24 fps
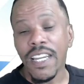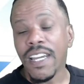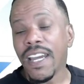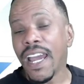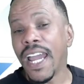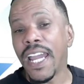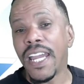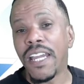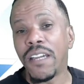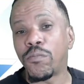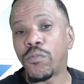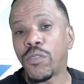
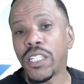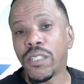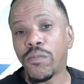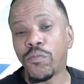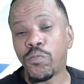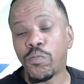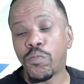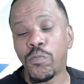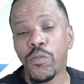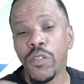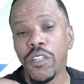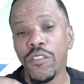And we
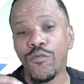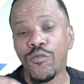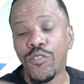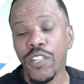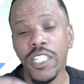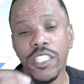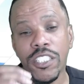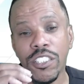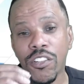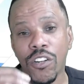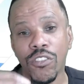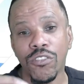
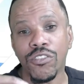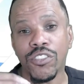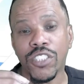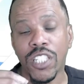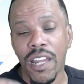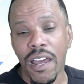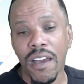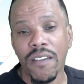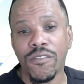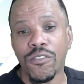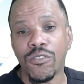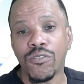reach those
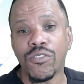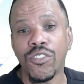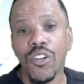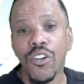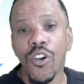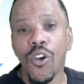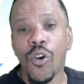levels,